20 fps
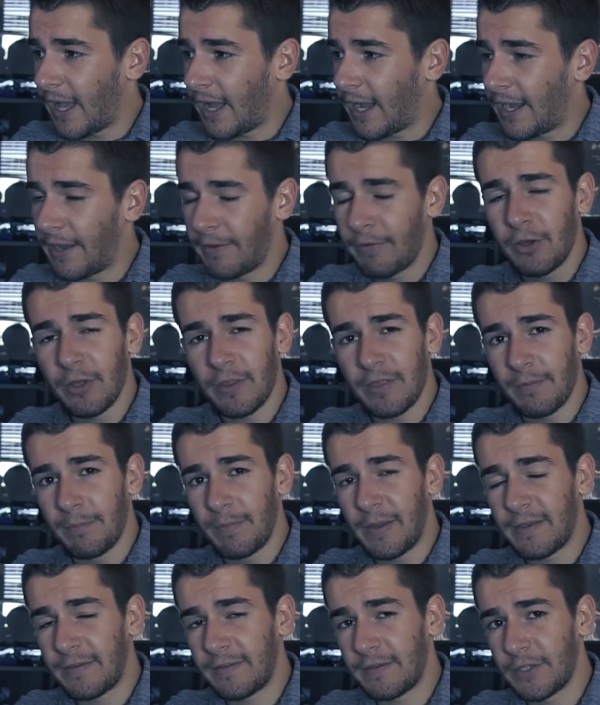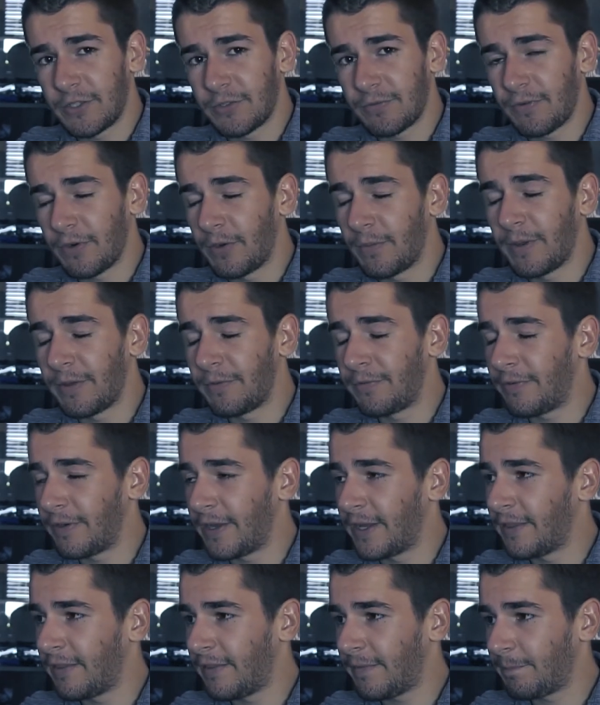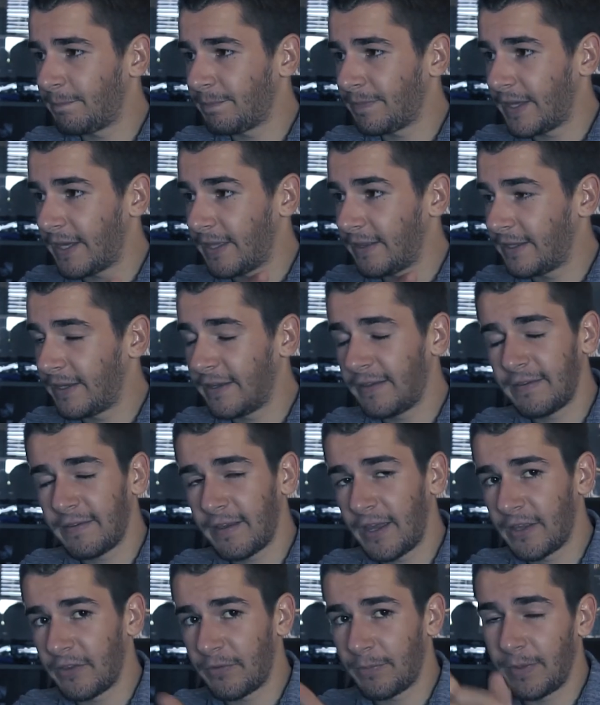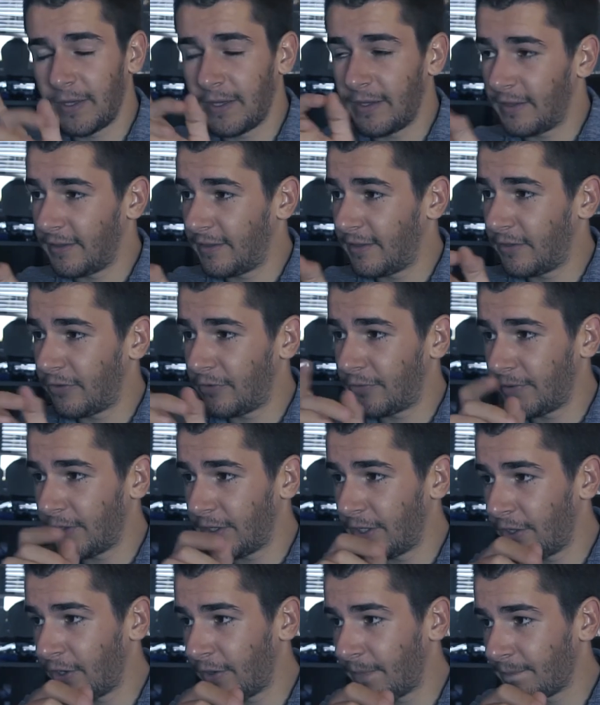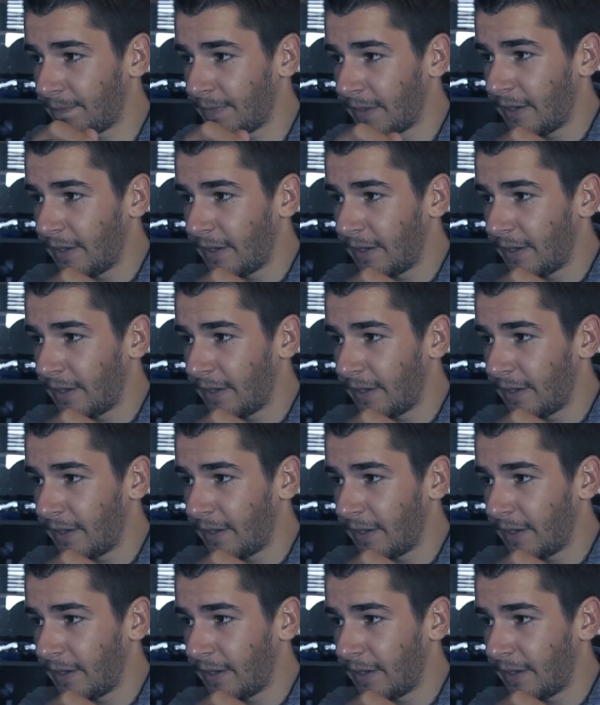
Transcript: I got a message from my friend and he sent me this video